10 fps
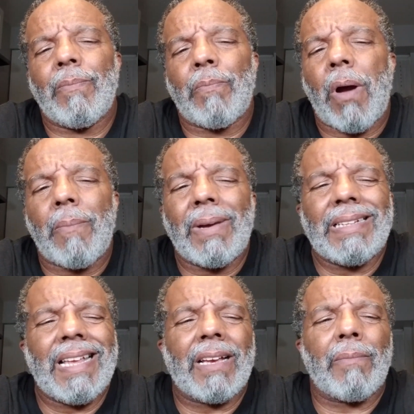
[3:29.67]
popped my
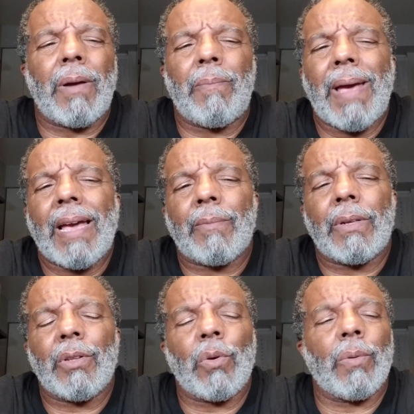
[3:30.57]
neck, my back, my
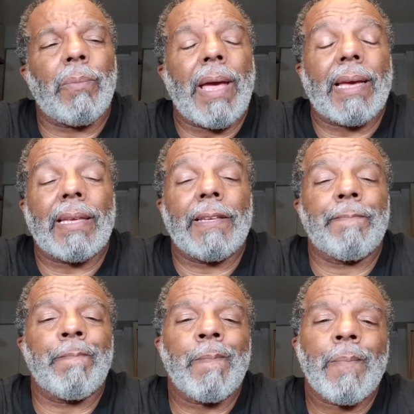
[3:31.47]
lower back.
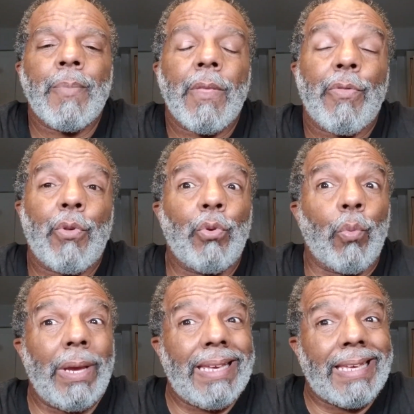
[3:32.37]
And through the
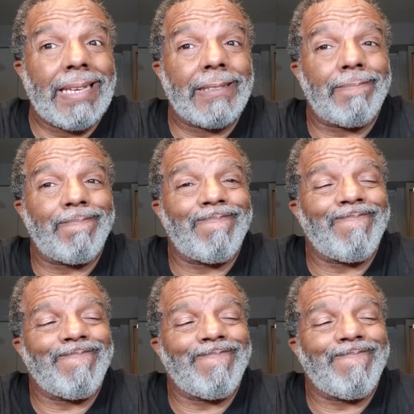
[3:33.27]
weekend,